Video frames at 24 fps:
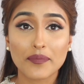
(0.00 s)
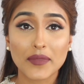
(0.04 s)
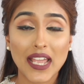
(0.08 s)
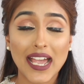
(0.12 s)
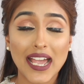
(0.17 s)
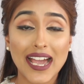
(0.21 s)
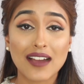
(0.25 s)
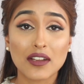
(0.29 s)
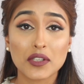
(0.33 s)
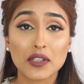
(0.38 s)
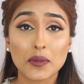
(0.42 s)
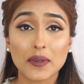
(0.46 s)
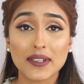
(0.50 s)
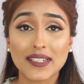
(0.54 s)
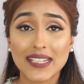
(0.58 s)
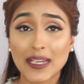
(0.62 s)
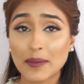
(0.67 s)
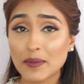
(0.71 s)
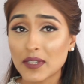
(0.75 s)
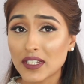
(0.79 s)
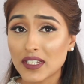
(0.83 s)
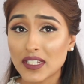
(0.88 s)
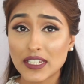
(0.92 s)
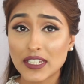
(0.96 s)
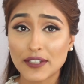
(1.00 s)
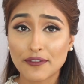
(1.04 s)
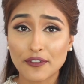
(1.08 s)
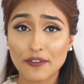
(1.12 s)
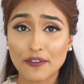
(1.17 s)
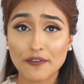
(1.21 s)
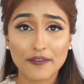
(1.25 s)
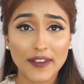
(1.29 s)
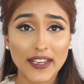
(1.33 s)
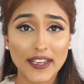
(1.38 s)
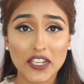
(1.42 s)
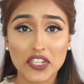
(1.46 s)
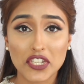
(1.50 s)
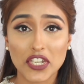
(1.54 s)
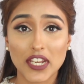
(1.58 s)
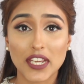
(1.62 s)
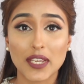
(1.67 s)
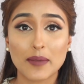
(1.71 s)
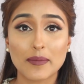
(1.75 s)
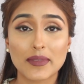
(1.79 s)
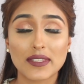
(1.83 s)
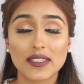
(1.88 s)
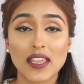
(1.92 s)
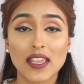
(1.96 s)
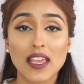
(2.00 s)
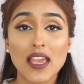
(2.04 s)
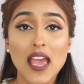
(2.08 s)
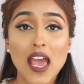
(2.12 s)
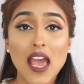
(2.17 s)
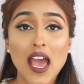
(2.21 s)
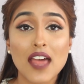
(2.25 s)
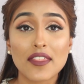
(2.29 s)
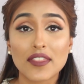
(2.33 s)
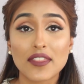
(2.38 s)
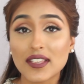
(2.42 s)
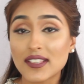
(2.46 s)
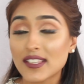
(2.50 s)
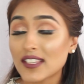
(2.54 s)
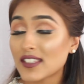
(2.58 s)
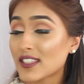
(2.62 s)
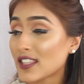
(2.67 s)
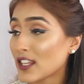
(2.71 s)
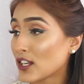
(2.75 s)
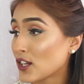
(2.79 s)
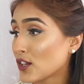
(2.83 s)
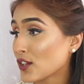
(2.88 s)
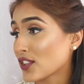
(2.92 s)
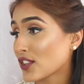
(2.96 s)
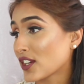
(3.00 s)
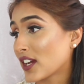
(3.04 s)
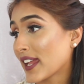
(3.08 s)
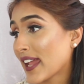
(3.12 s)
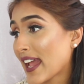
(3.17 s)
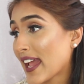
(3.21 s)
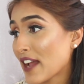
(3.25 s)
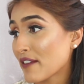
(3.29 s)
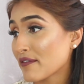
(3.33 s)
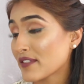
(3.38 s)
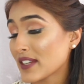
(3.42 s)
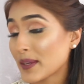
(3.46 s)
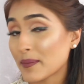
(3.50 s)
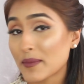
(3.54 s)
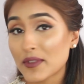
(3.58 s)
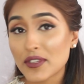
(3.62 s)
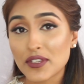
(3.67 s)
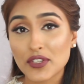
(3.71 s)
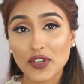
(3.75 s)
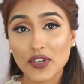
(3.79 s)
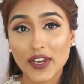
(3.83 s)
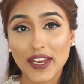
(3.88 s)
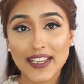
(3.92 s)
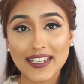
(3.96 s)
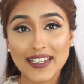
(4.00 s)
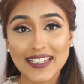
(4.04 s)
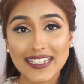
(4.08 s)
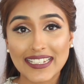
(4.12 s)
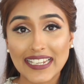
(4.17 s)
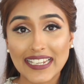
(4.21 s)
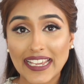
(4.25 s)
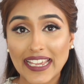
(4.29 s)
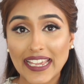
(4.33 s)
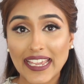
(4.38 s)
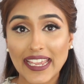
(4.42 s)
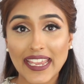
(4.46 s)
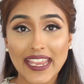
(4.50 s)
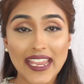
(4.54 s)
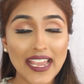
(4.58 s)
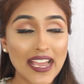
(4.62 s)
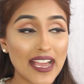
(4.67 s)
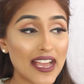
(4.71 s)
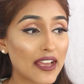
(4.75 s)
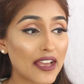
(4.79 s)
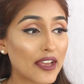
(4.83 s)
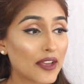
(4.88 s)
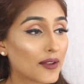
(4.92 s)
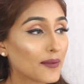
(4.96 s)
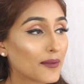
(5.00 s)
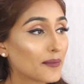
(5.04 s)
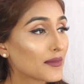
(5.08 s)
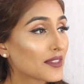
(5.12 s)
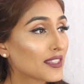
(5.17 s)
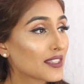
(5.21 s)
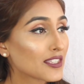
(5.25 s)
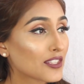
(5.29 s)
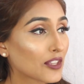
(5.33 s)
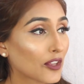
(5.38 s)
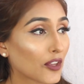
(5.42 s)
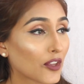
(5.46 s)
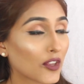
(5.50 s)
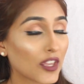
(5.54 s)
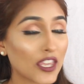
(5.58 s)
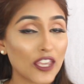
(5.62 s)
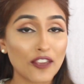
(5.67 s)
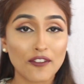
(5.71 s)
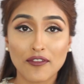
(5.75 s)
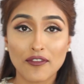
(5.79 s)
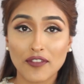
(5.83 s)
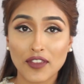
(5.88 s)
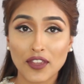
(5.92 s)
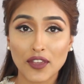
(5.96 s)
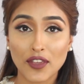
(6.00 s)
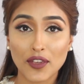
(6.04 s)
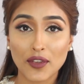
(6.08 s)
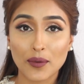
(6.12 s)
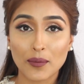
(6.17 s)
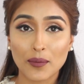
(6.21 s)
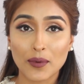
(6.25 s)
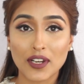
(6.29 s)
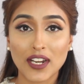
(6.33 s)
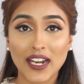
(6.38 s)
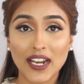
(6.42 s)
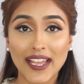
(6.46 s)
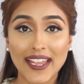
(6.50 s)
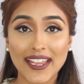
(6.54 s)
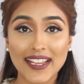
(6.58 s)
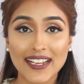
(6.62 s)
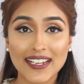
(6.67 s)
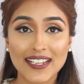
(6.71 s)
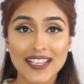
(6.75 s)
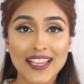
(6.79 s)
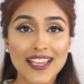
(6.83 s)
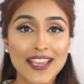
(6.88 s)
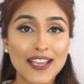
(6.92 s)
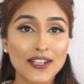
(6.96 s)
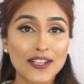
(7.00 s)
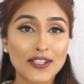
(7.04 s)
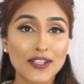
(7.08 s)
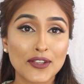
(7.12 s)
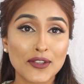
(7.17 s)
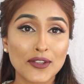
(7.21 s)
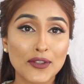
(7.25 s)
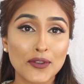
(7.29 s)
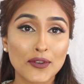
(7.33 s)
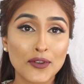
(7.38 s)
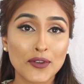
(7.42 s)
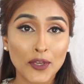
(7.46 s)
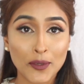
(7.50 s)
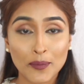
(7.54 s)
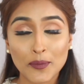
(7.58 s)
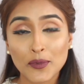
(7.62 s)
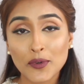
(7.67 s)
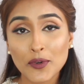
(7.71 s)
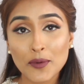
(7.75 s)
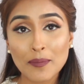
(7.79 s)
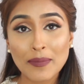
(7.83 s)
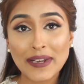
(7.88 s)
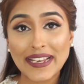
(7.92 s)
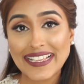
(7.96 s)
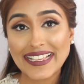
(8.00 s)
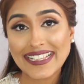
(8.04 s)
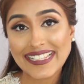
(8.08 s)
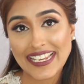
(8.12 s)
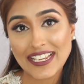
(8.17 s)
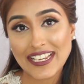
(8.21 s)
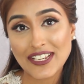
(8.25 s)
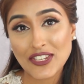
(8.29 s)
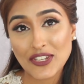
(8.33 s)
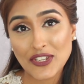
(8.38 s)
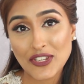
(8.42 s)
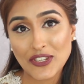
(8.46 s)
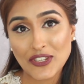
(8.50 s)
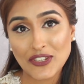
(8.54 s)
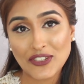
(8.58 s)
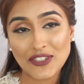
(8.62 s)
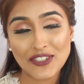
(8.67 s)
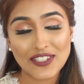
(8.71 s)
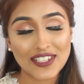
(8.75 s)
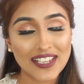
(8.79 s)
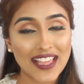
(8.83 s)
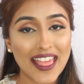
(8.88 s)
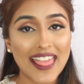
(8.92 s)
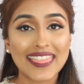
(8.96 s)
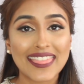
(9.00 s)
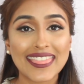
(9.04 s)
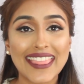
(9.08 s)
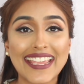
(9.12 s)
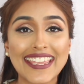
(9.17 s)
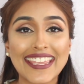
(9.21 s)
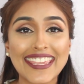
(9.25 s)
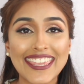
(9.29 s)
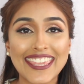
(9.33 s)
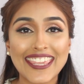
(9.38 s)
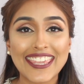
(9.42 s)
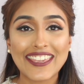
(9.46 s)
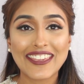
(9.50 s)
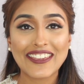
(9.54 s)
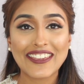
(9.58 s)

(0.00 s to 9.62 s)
how to adapt it to different face shapes. This is the look that I have demonstrated today, so if you would like to know more, please stay tuned. Thank